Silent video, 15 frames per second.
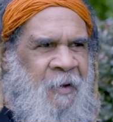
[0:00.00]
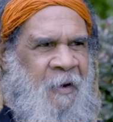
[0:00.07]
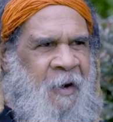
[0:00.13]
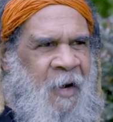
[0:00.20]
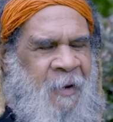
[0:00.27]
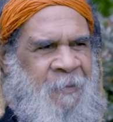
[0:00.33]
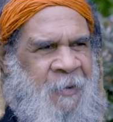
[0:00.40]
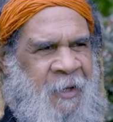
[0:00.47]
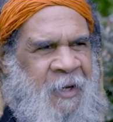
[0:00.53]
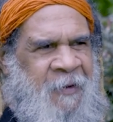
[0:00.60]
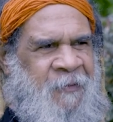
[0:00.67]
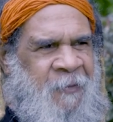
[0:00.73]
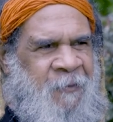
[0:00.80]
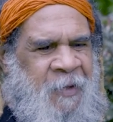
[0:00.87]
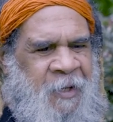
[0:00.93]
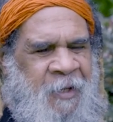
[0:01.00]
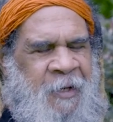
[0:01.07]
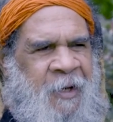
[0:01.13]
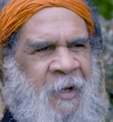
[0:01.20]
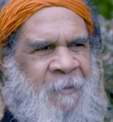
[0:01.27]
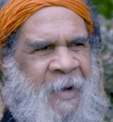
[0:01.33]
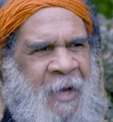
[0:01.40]
I believe that we need
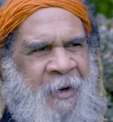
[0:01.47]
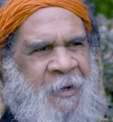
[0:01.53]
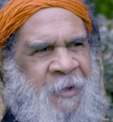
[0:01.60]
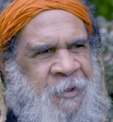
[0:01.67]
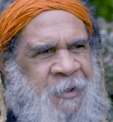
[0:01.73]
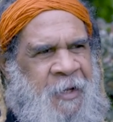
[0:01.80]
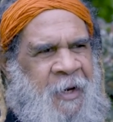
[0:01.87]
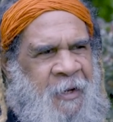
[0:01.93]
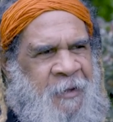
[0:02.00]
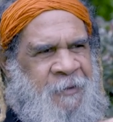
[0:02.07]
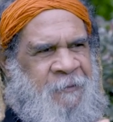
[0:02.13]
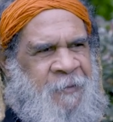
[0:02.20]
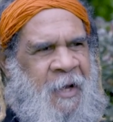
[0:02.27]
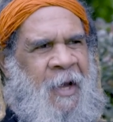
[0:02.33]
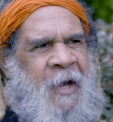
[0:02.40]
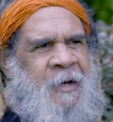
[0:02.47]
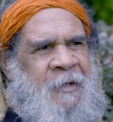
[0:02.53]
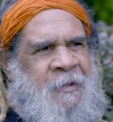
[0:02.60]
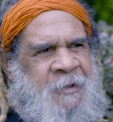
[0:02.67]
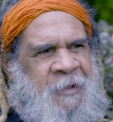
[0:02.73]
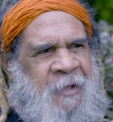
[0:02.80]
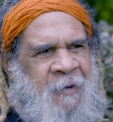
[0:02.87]
to come out of the shadows of
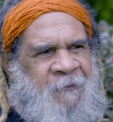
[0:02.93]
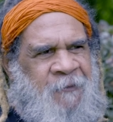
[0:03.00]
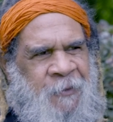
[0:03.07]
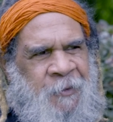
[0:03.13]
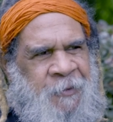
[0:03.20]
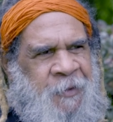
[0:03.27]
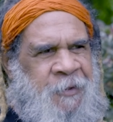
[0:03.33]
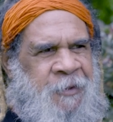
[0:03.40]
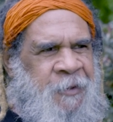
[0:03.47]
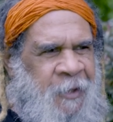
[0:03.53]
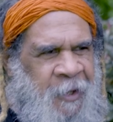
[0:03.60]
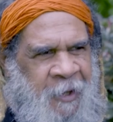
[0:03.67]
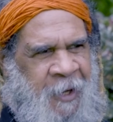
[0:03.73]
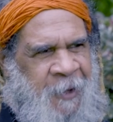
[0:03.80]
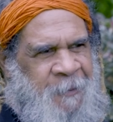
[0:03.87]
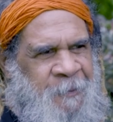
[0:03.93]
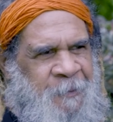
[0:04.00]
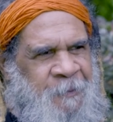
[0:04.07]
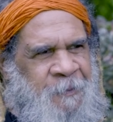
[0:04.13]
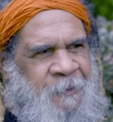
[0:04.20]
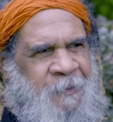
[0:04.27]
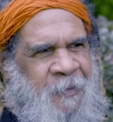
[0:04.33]
darkness and come forth into the light.
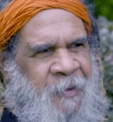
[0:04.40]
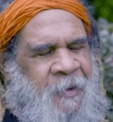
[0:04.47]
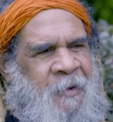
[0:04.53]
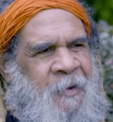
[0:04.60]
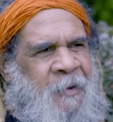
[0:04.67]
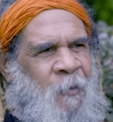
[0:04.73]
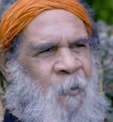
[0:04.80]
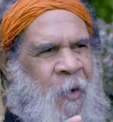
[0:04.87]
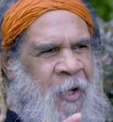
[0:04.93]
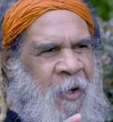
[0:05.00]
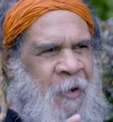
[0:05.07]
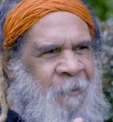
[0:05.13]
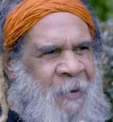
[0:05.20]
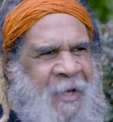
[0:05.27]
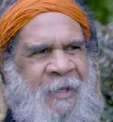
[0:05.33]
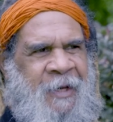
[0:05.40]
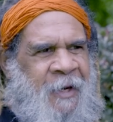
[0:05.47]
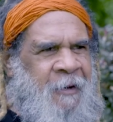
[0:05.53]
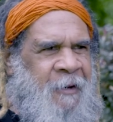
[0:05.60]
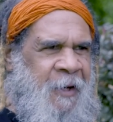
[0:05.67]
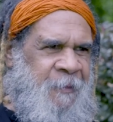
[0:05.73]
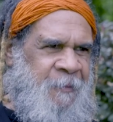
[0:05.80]
We got to be
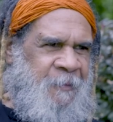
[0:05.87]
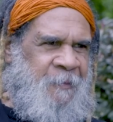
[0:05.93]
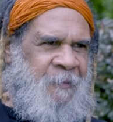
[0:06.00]
that light.